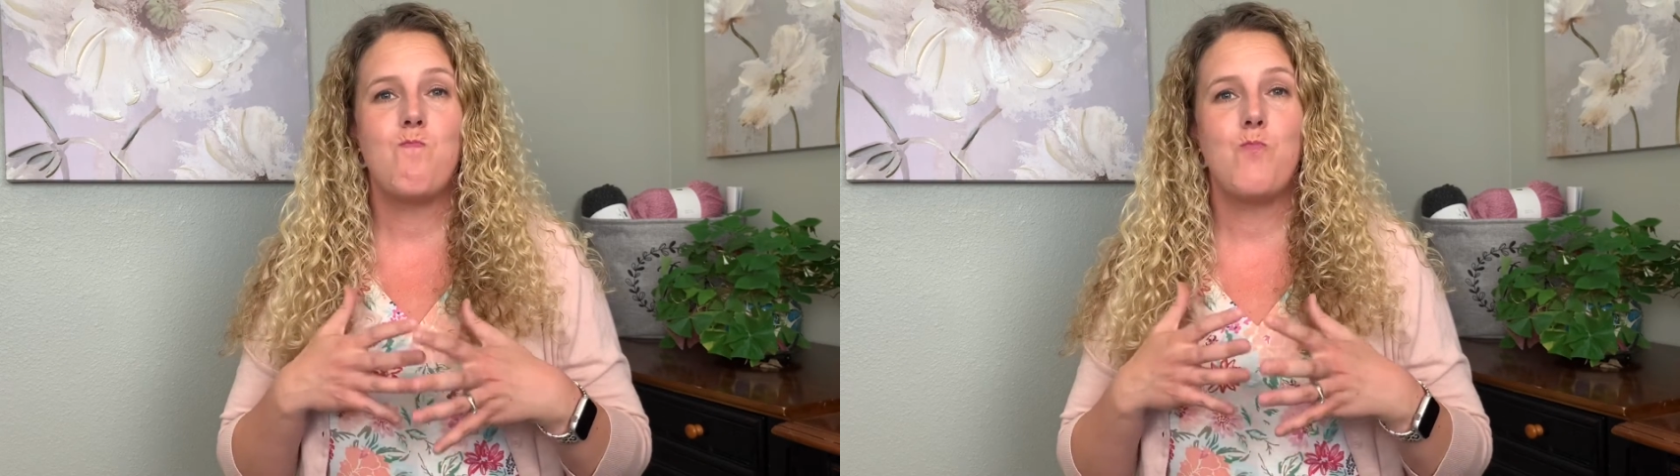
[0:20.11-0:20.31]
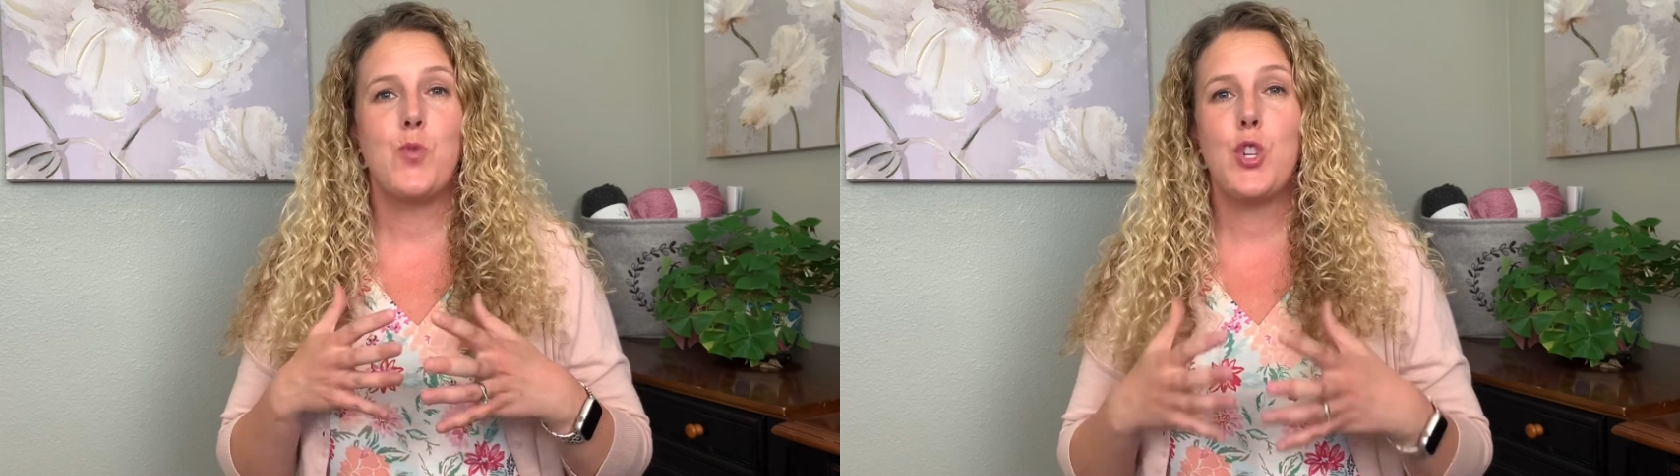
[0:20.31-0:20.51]

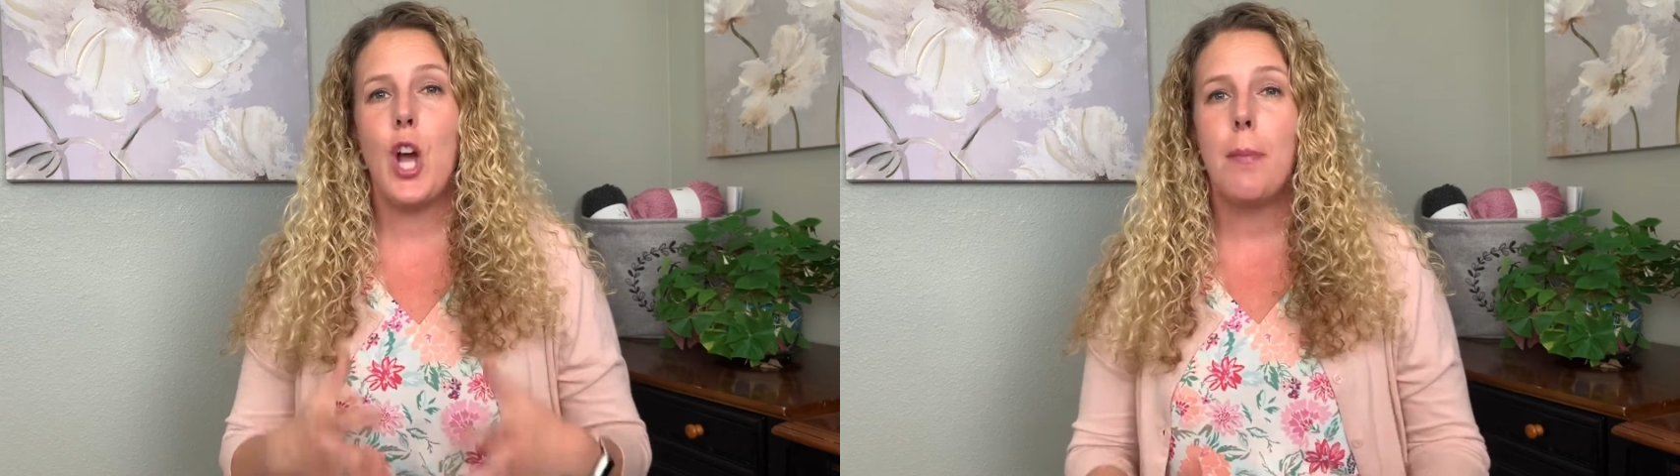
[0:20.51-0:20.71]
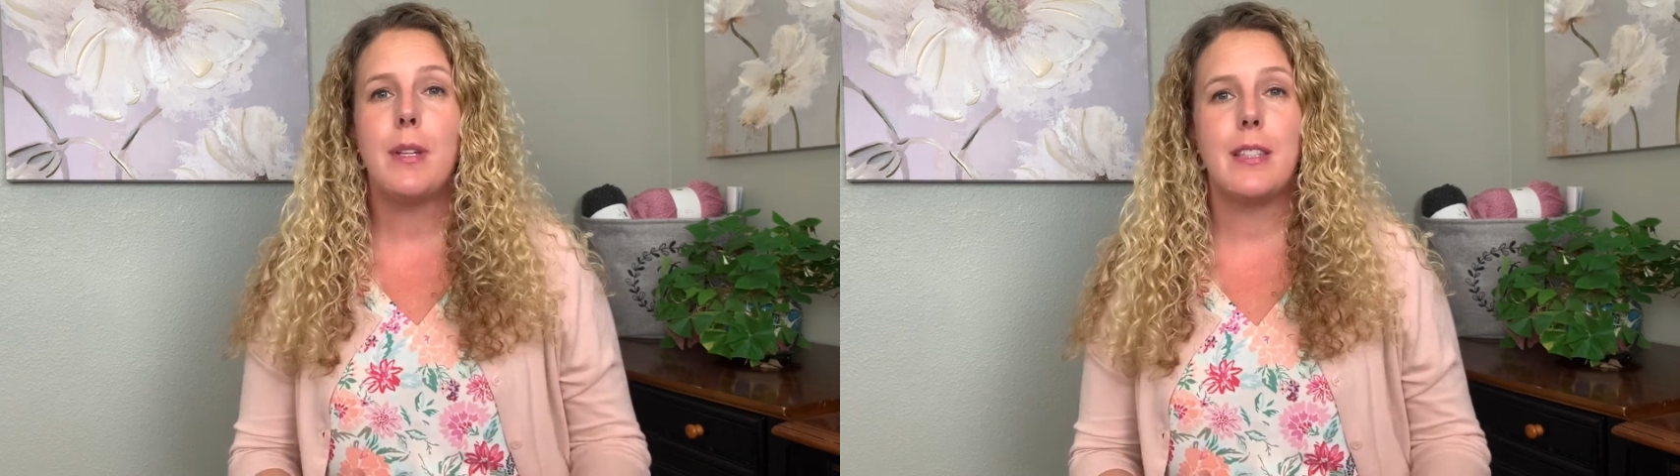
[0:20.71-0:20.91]

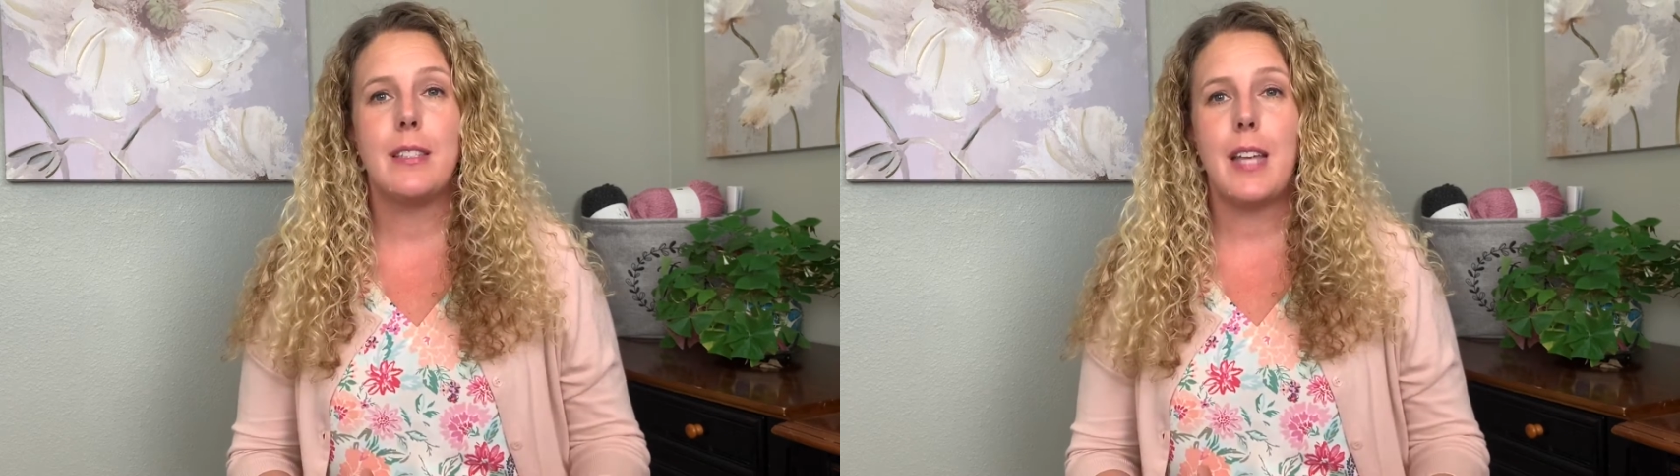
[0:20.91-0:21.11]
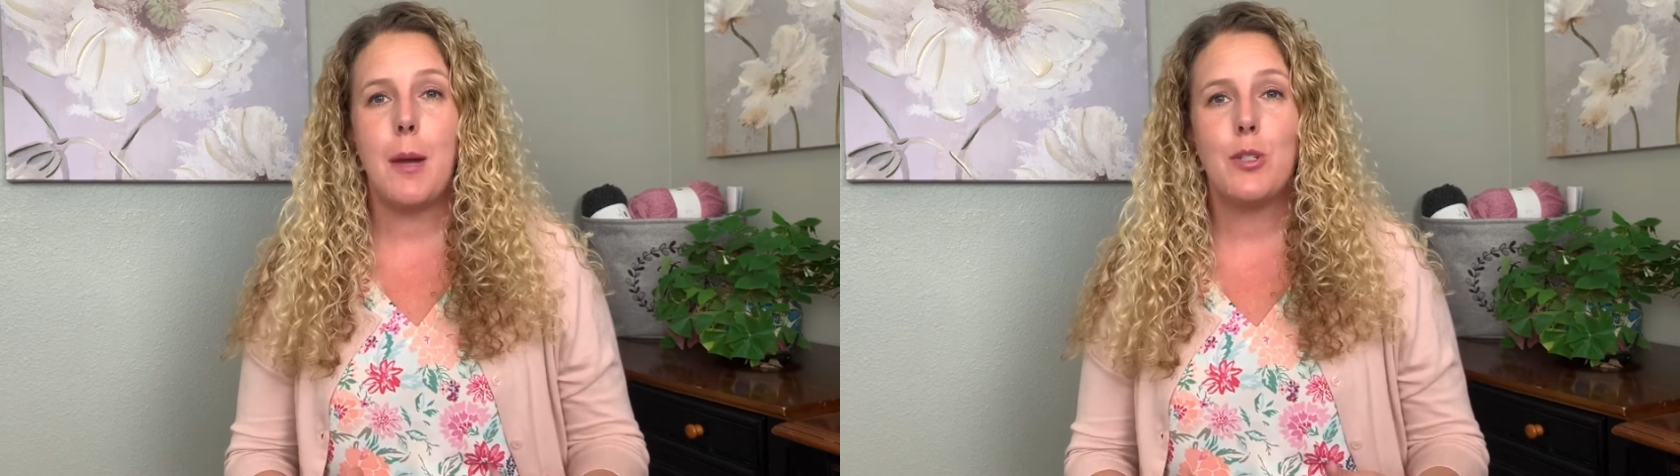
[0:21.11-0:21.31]
shopped at the
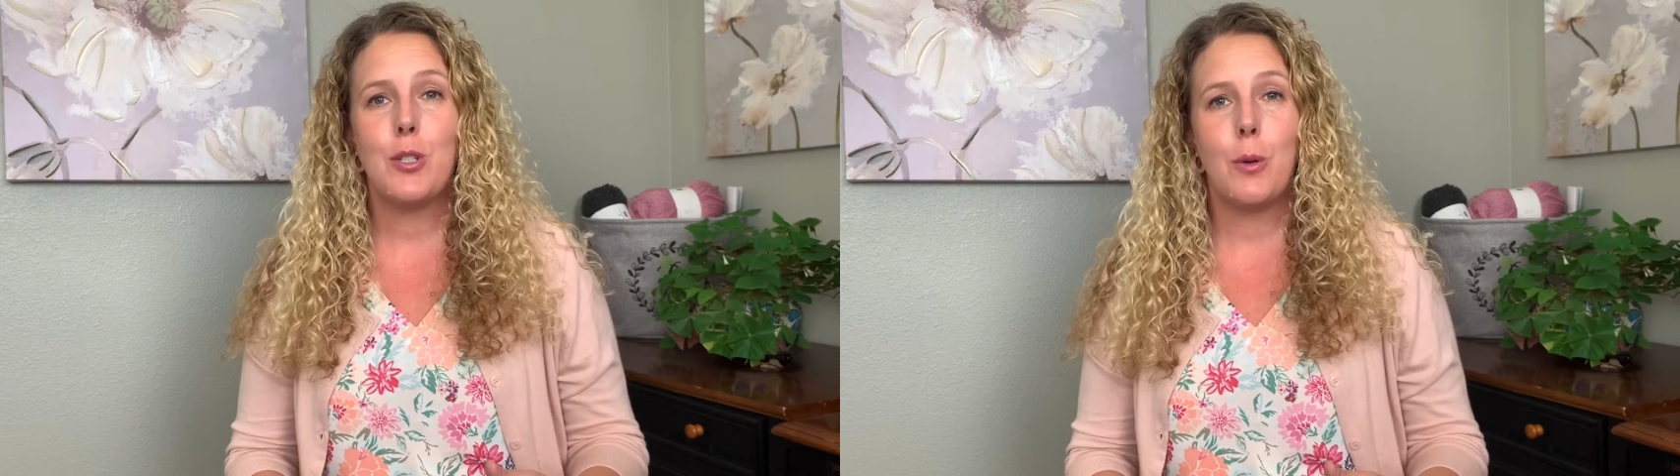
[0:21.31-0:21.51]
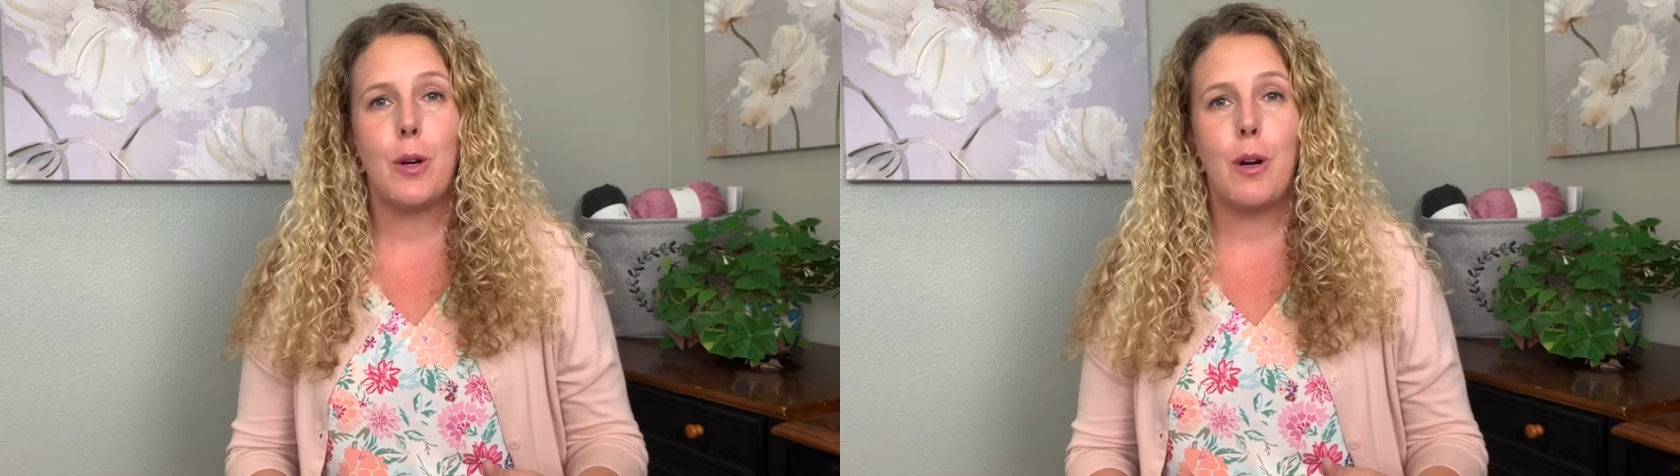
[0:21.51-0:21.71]
same
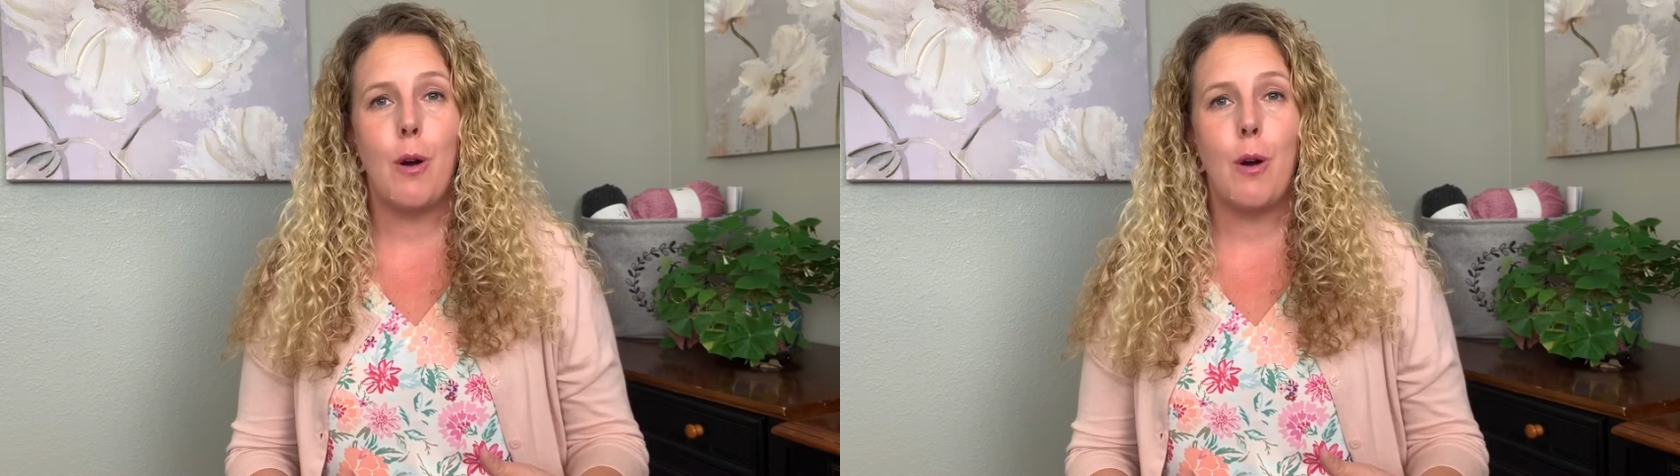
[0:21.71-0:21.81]
store